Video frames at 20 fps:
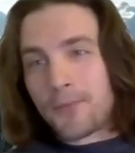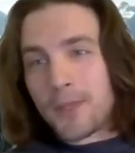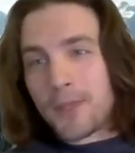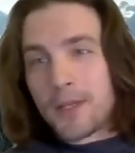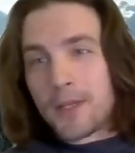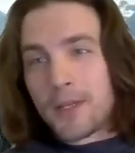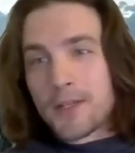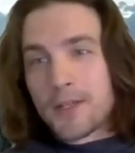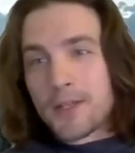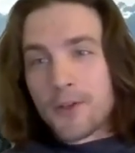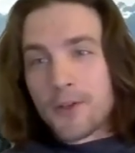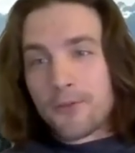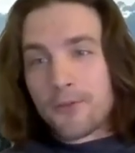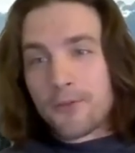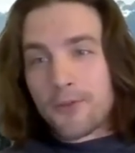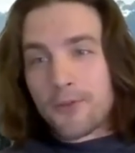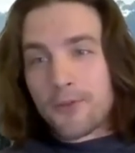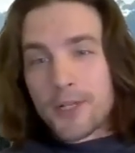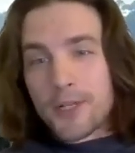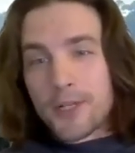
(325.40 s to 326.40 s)
So
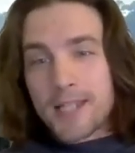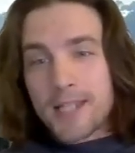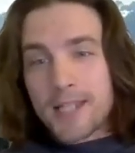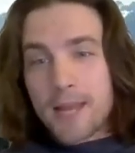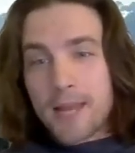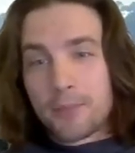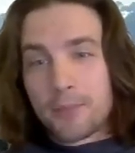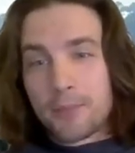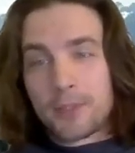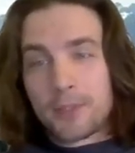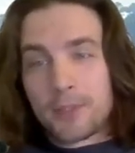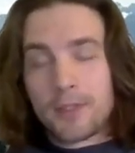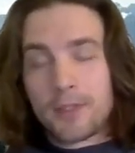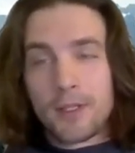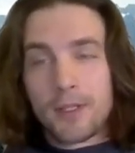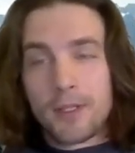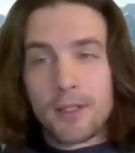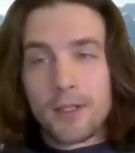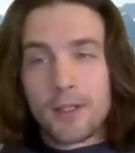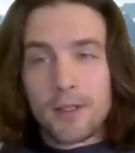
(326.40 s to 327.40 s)
for example,
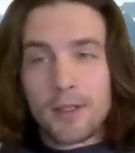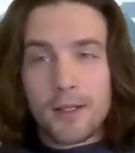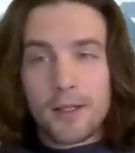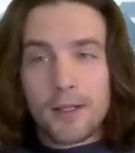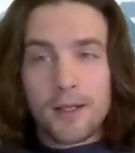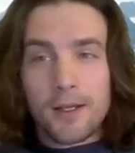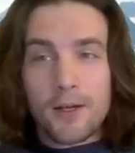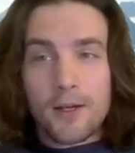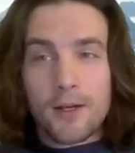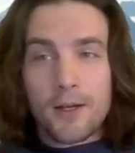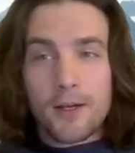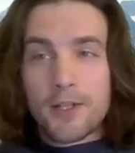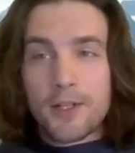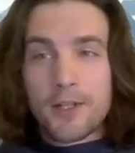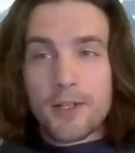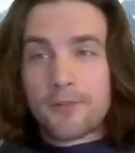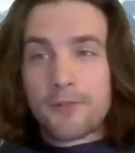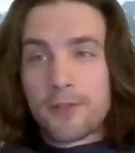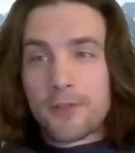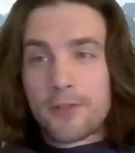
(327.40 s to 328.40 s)
a result
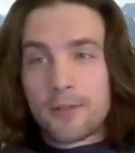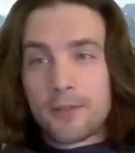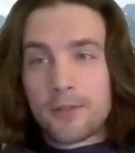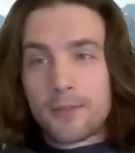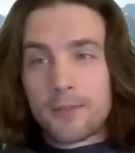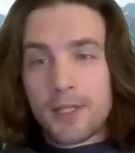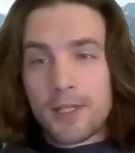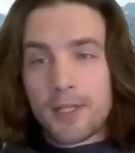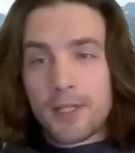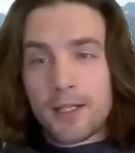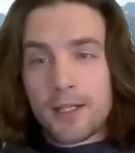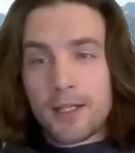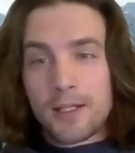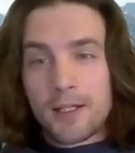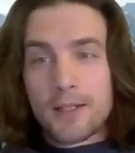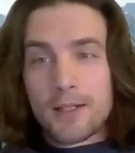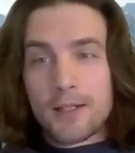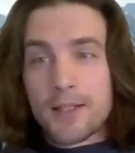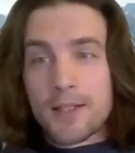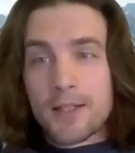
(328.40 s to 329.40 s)
from
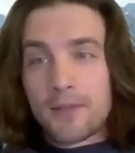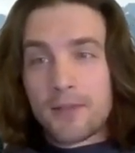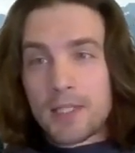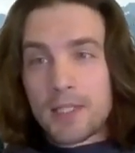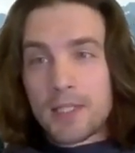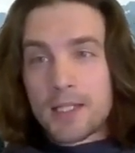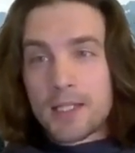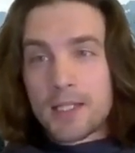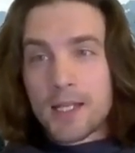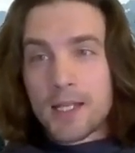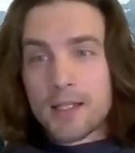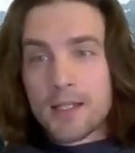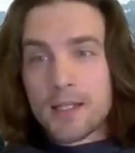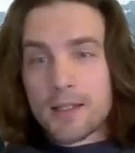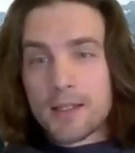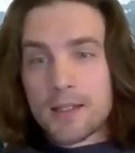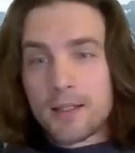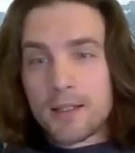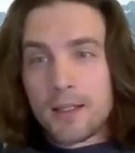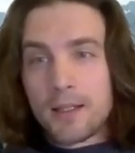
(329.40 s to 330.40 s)
76
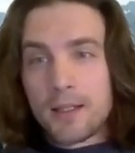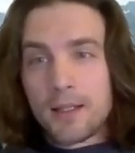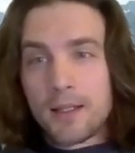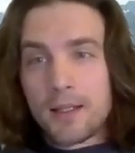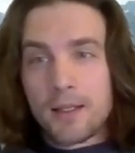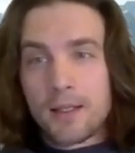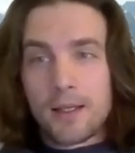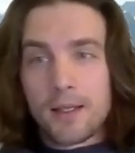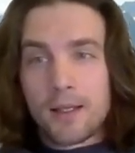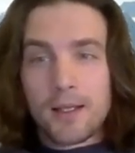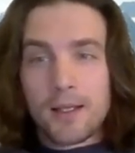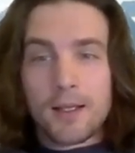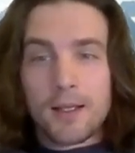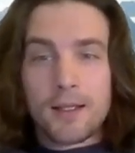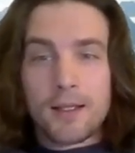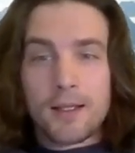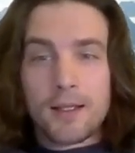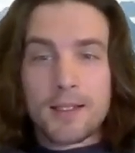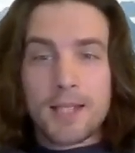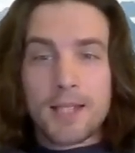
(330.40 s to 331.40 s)

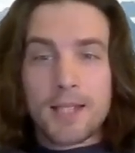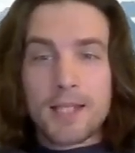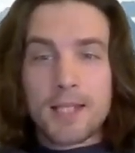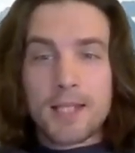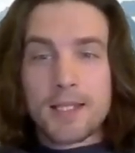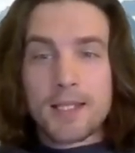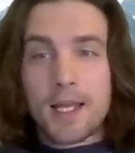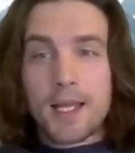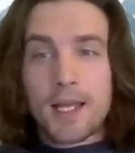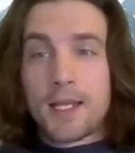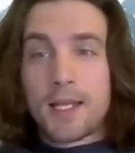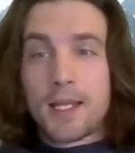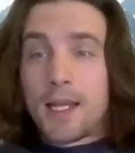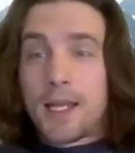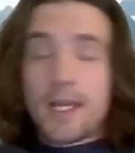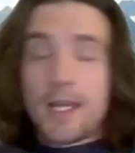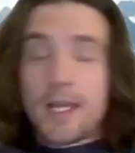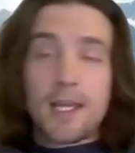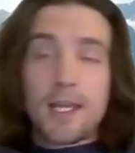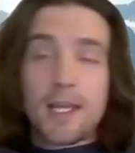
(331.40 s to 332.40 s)
states that
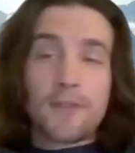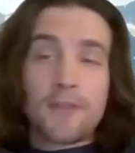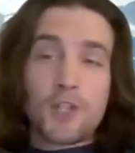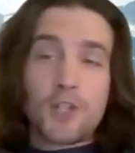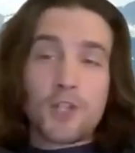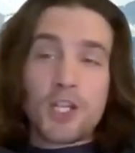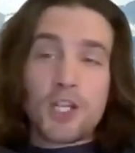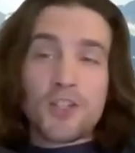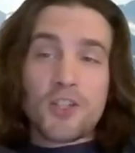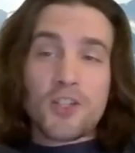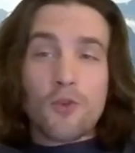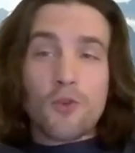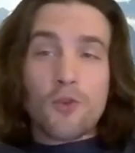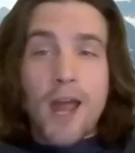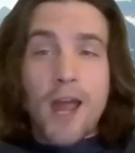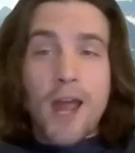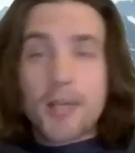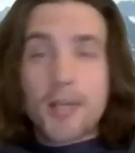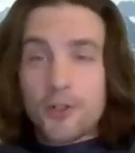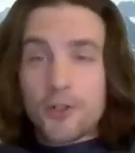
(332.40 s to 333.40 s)
if G is a
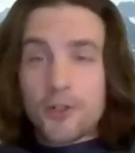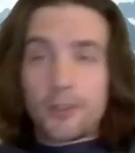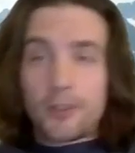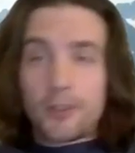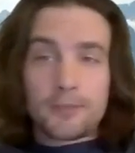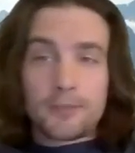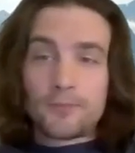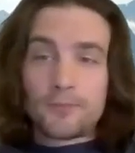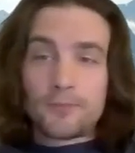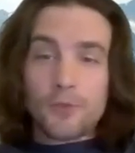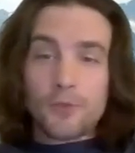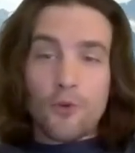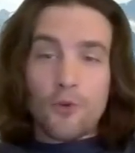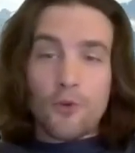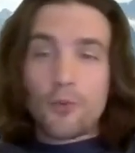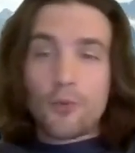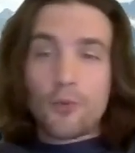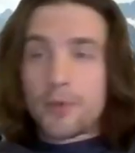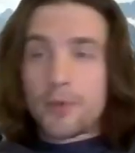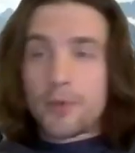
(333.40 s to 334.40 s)
rational group
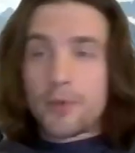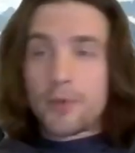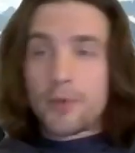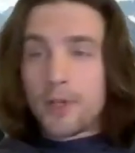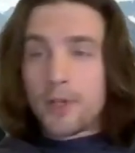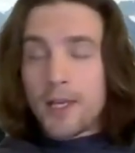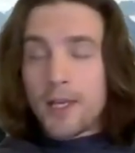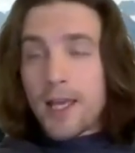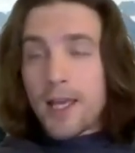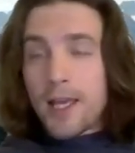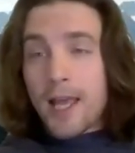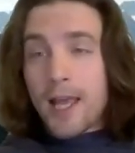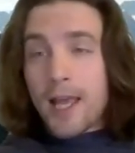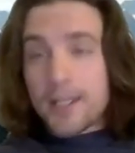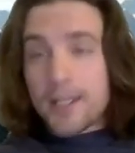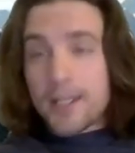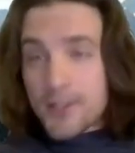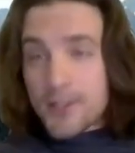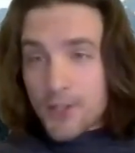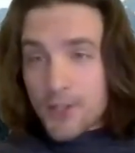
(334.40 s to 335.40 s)
and
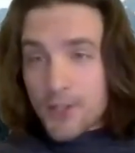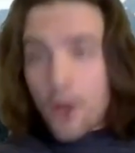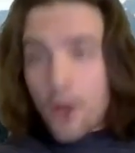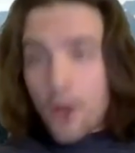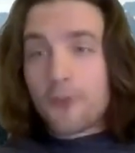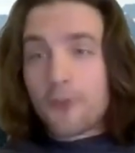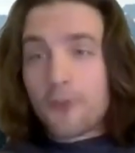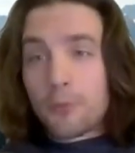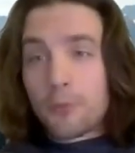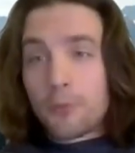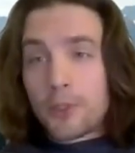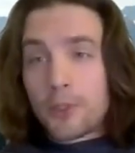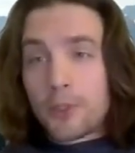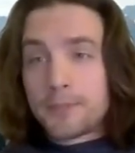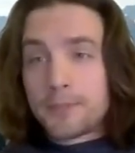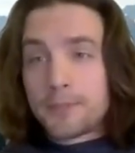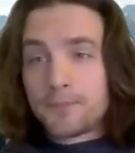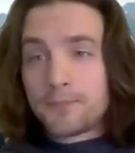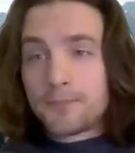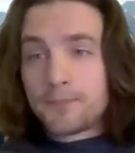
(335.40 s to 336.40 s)
it's solvable,
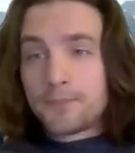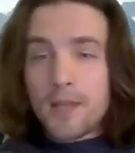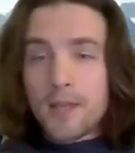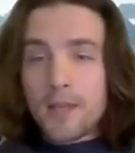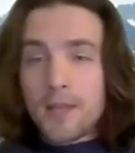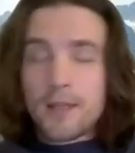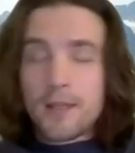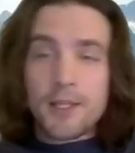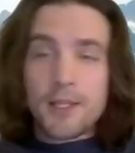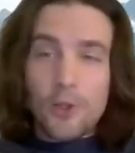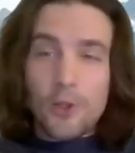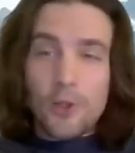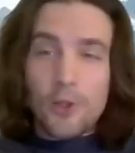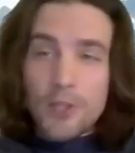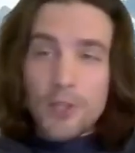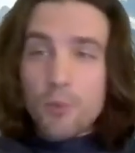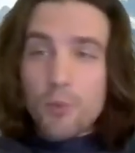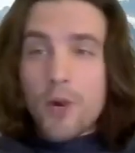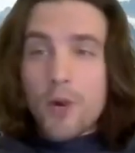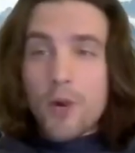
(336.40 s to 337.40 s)
then the only
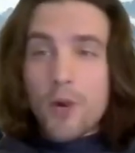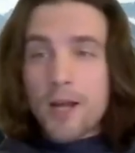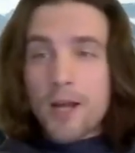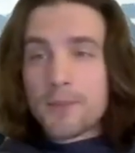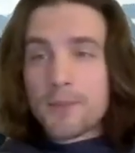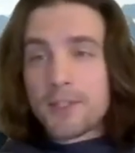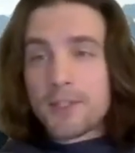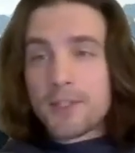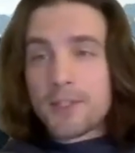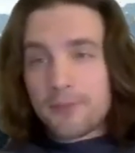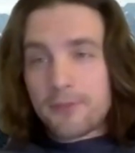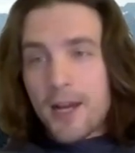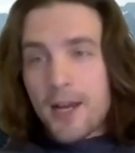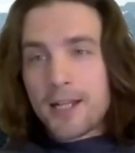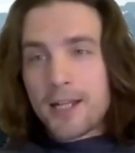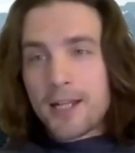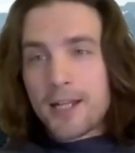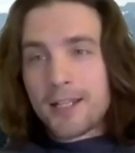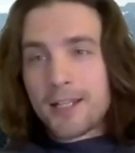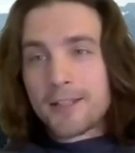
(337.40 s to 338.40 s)
primes
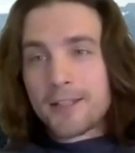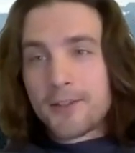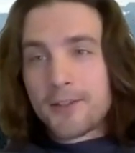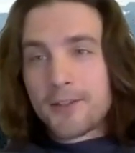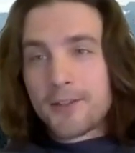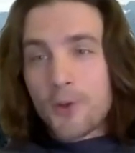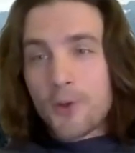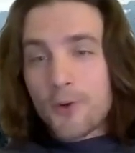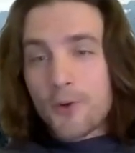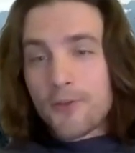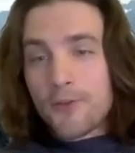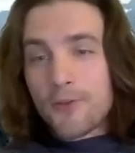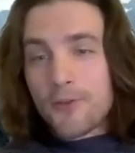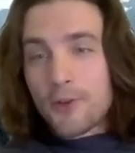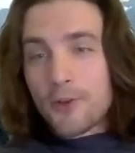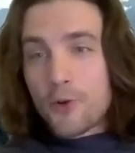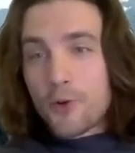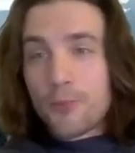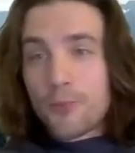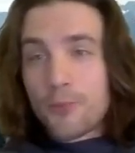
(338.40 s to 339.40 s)
dividing the order of the
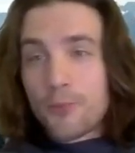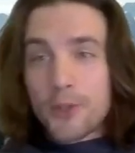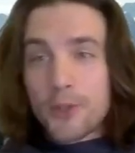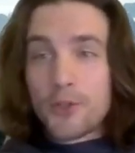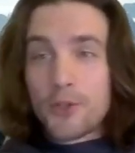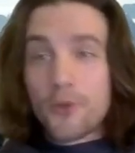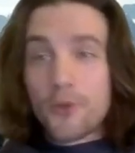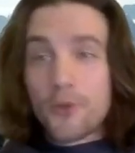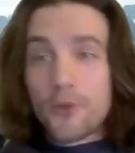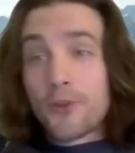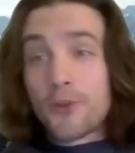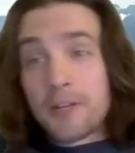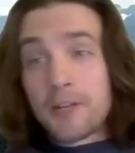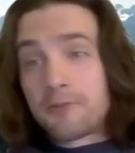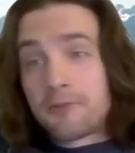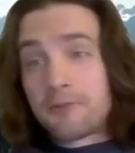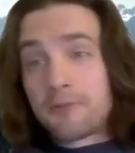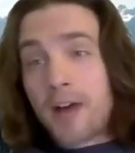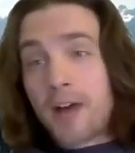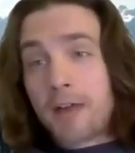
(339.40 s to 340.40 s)
group are 2, 3, and
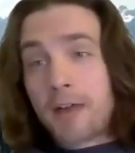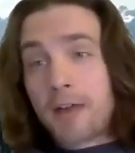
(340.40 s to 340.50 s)
5.